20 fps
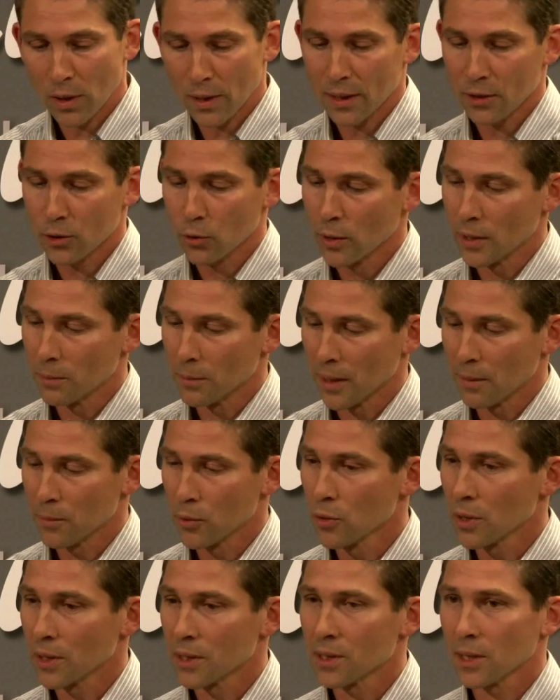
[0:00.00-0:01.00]
what I do in my
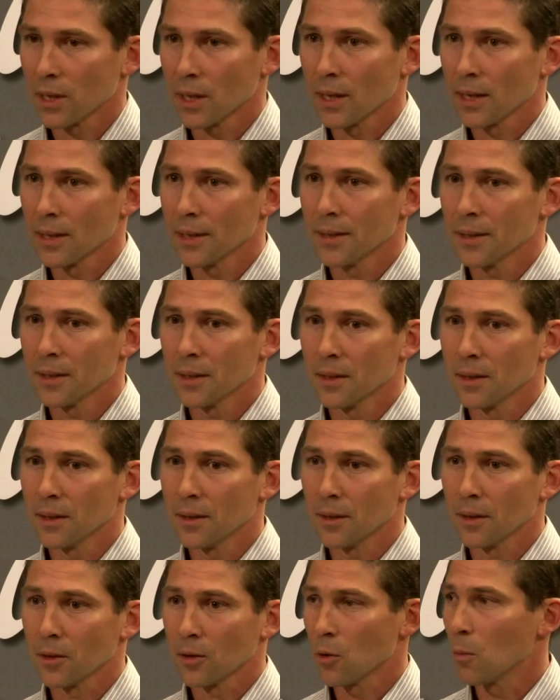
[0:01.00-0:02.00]
book is
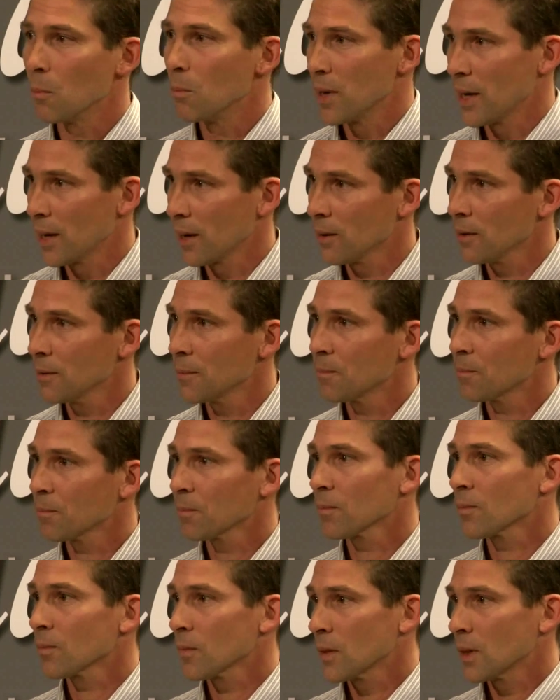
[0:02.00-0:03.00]
I compare
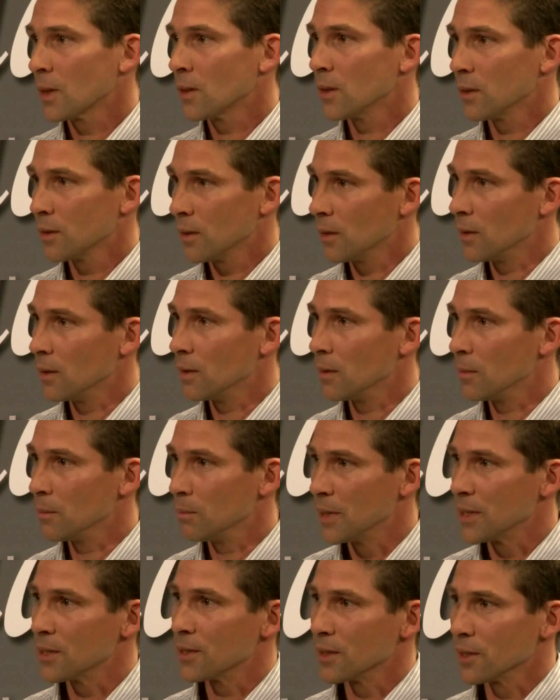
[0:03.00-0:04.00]

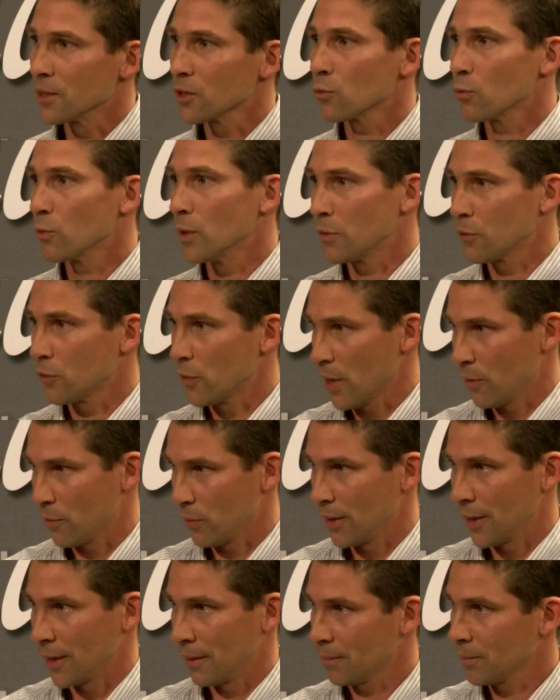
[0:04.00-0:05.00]
business with
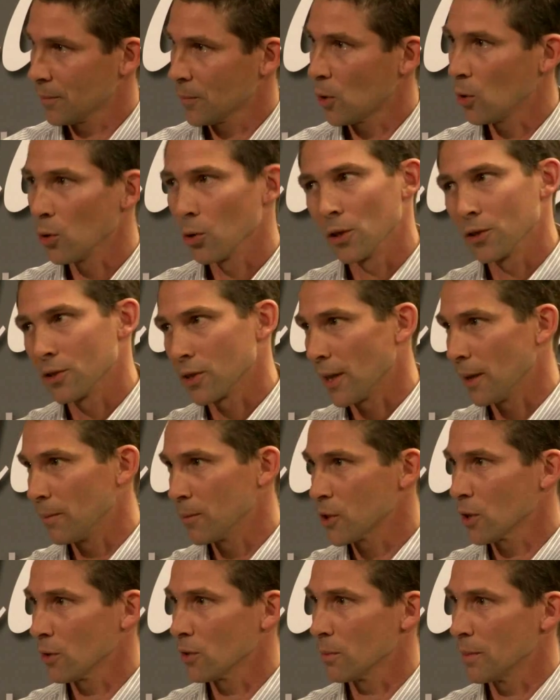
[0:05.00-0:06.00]
traveling all the
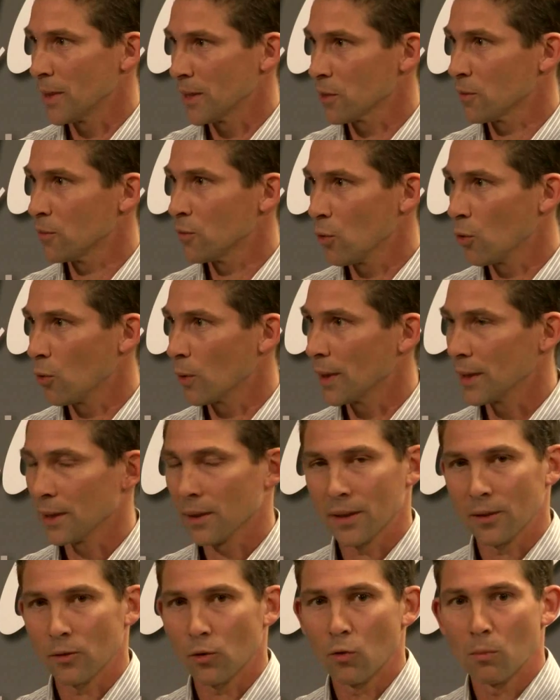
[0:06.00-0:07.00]
time. So the metaphor
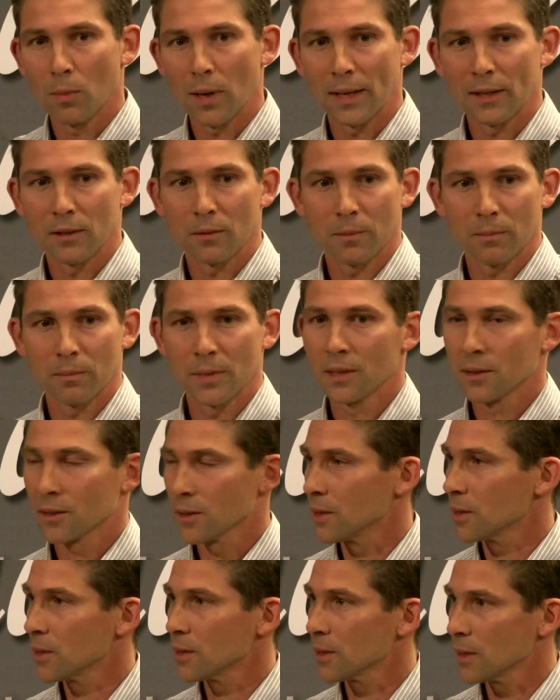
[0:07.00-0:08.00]
and all my
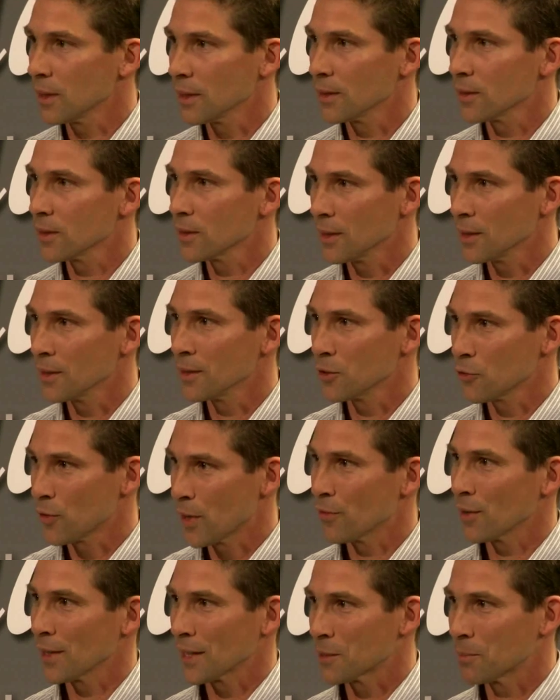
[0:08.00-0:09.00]
business and
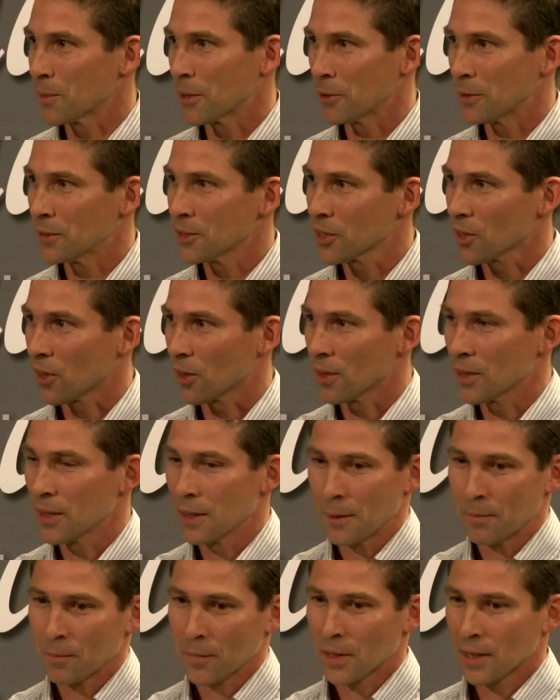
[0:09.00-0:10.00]
travel experience are
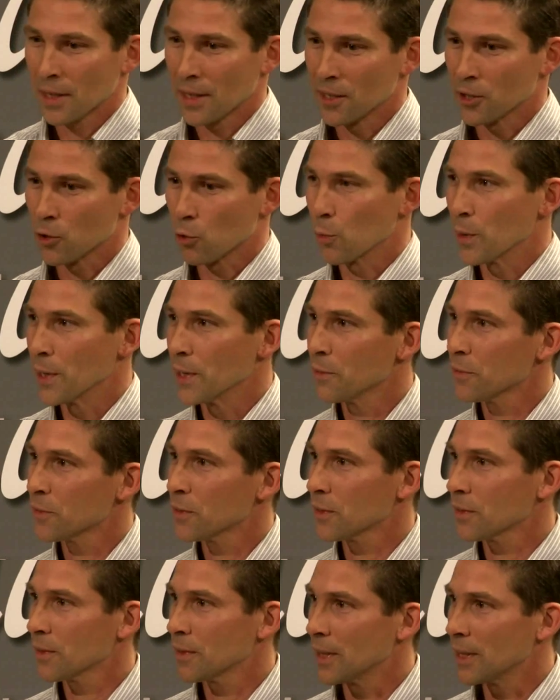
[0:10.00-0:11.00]

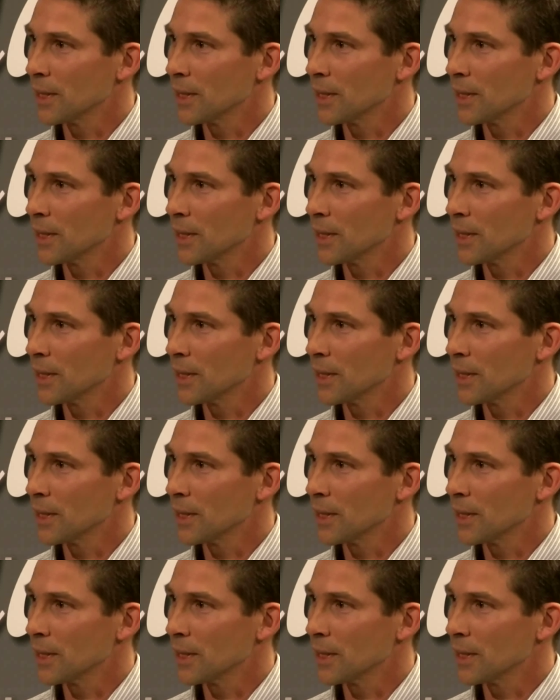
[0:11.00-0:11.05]
interweaved